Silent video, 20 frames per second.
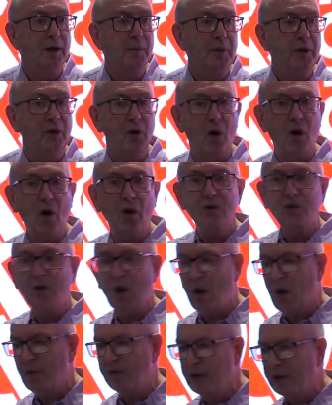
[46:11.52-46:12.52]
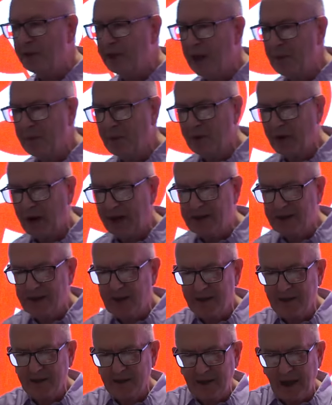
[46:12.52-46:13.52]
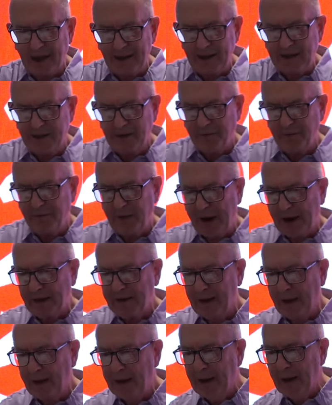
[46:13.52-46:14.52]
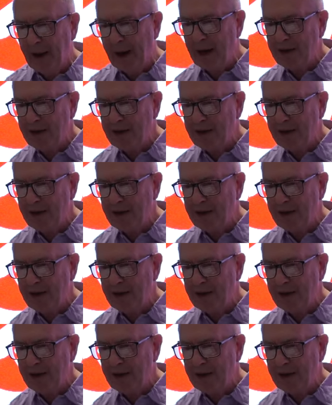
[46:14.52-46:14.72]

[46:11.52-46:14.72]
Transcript: because of the deep crisis that is affecting